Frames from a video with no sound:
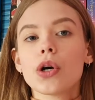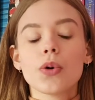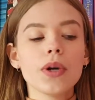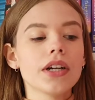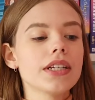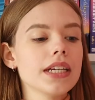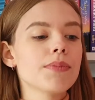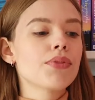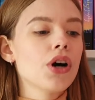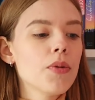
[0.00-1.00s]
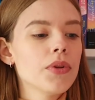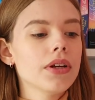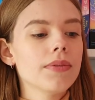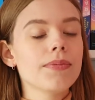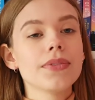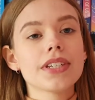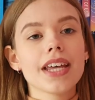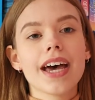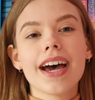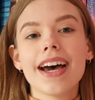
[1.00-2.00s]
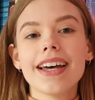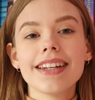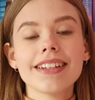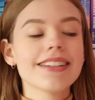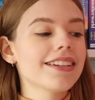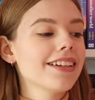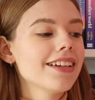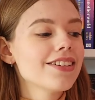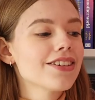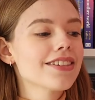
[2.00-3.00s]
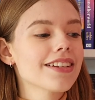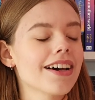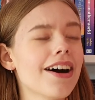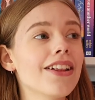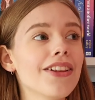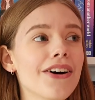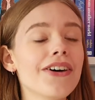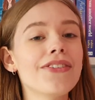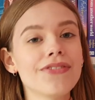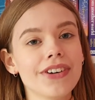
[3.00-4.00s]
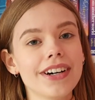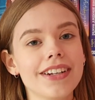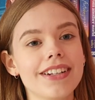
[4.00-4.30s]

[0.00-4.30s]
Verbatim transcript: queer teen problems and it's just a lot of fun.